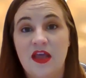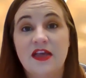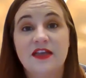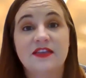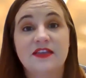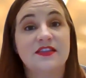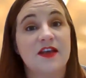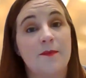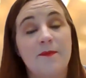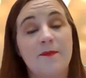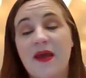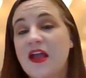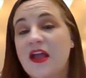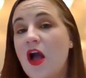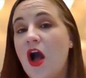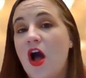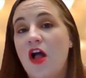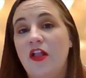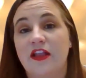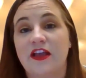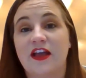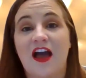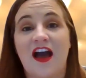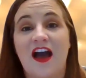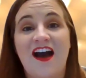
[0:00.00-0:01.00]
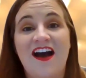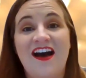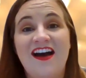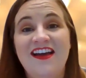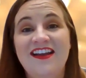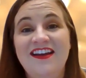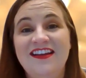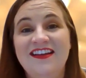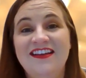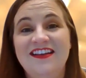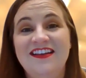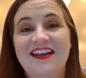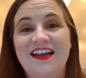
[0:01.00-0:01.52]
Some may call it God,
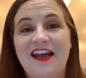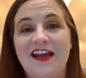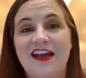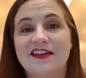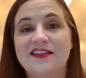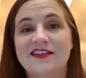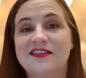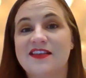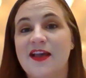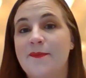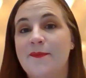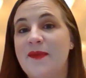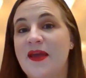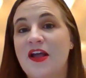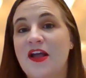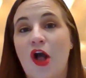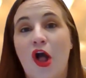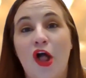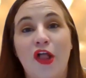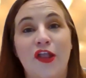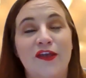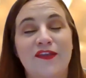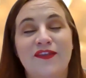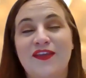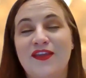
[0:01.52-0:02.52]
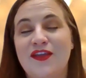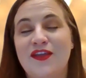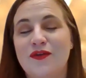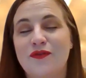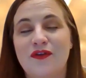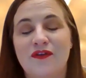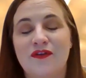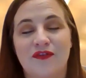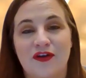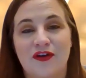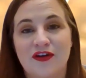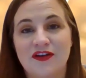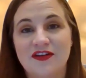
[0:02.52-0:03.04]
some may call it the
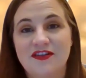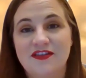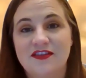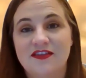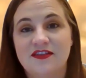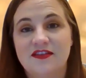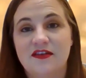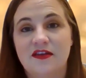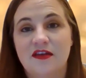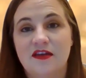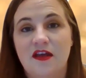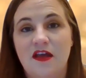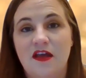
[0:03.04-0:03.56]
universe.